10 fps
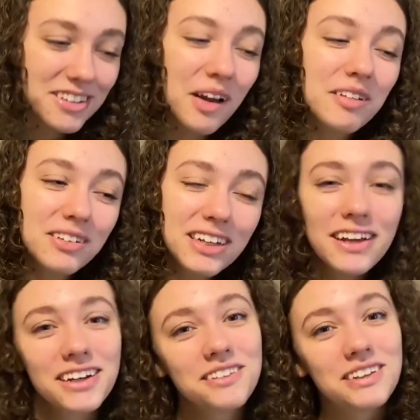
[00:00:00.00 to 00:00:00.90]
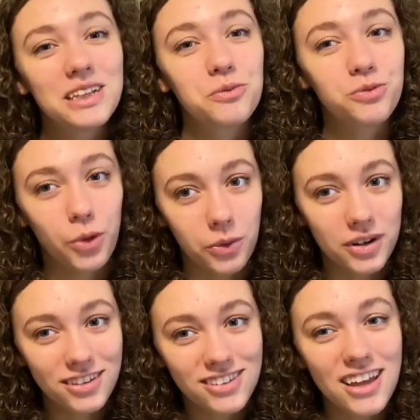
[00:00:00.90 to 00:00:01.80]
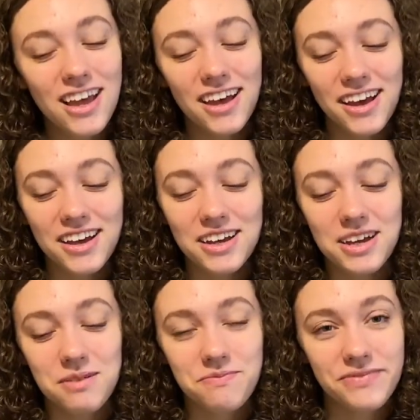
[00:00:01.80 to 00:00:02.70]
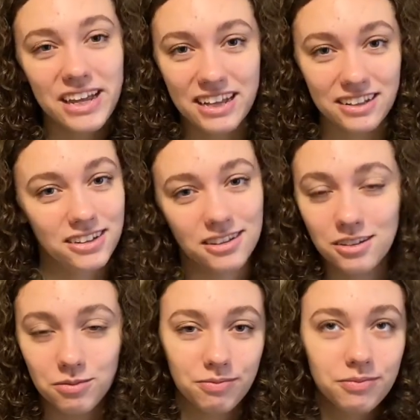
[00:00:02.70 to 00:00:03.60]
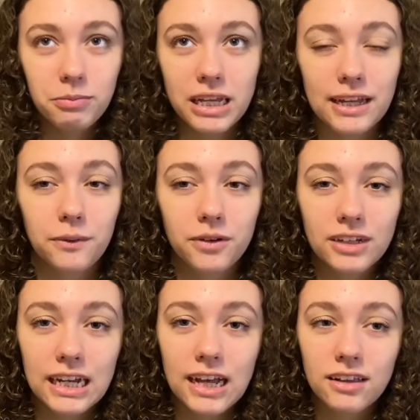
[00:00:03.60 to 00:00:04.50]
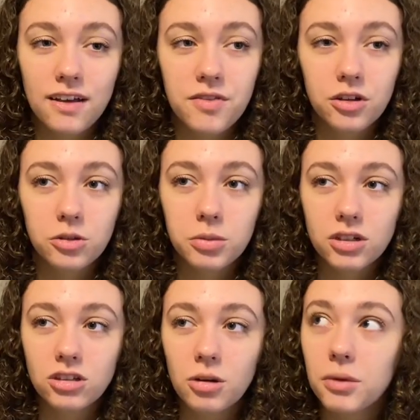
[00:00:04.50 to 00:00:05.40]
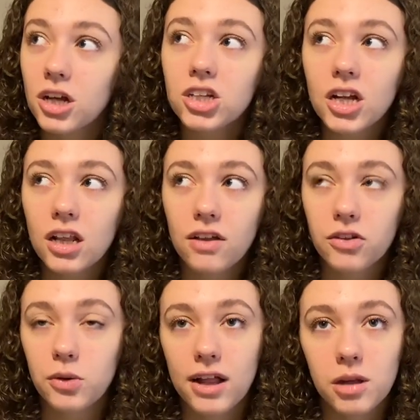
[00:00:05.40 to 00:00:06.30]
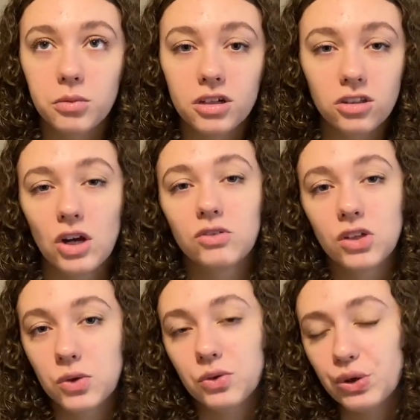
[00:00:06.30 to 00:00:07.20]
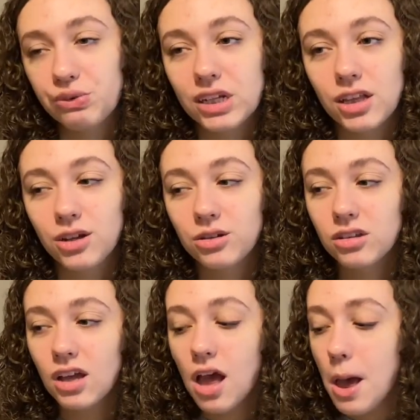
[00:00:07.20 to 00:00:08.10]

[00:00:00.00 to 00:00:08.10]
so I'd really like to read them forwards um, and just be in that world again. I love those books so much, and I love the Twilight books, so I really want to reread those.